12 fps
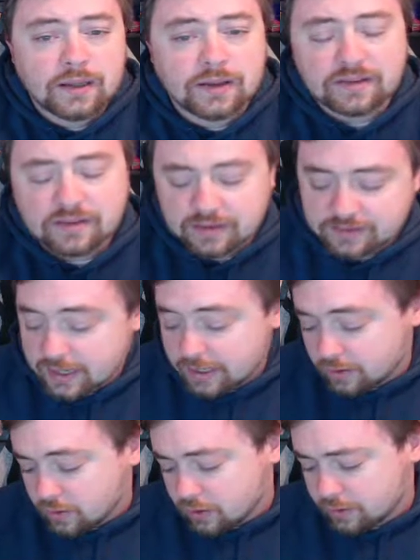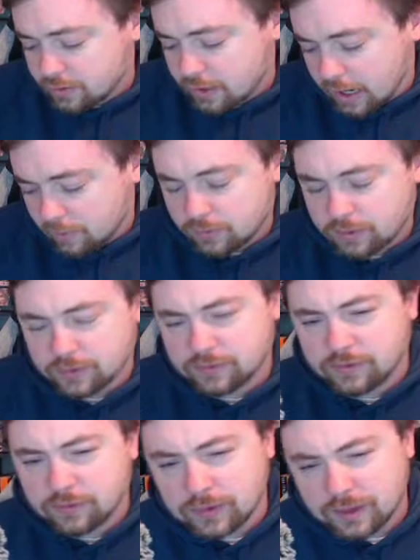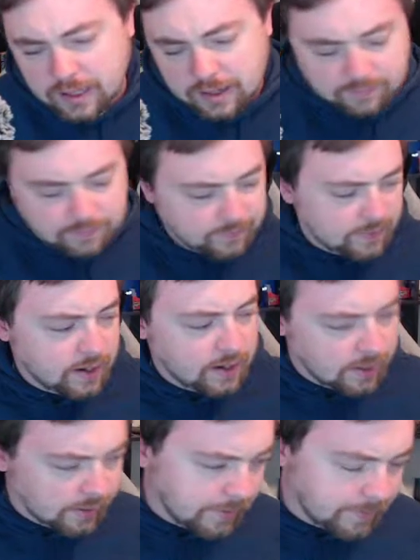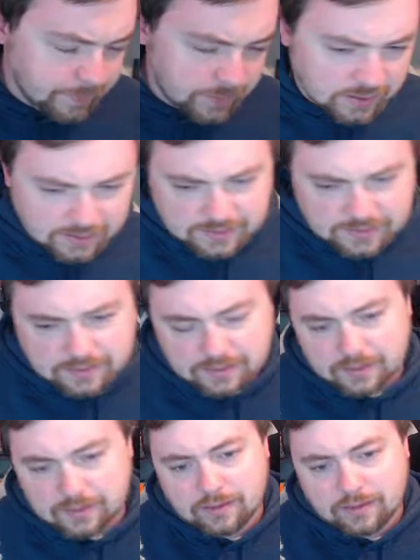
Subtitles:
This is a tech card. I won't go too in depth because